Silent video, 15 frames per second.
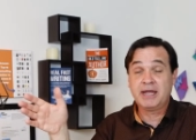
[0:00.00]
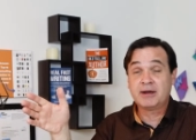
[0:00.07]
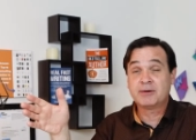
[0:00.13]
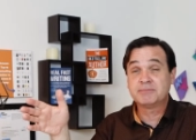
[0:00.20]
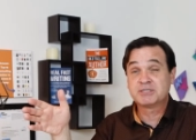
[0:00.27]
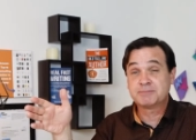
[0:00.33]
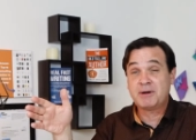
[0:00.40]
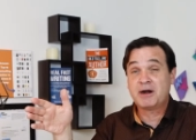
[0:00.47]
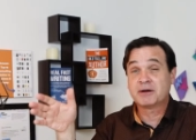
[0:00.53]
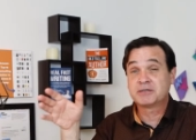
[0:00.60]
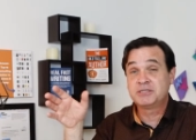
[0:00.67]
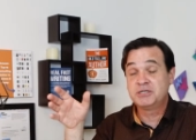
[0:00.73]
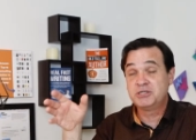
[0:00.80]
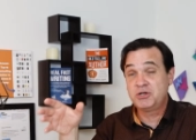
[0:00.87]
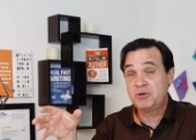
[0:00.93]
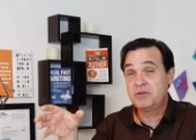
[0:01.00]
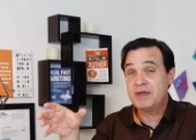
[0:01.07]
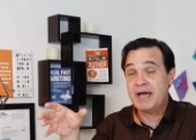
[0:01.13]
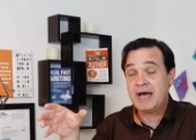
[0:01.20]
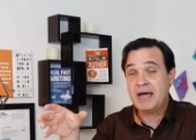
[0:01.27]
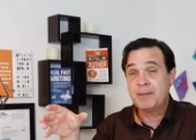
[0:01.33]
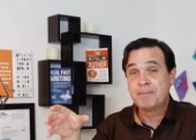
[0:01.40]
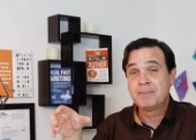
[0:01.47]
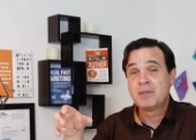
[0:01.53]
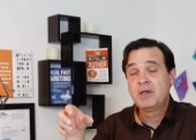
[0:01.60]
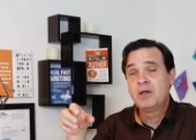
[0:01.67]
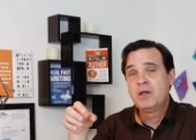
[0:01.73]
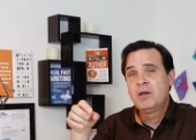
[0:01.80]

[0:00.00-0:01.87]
Ingram Spark to do that.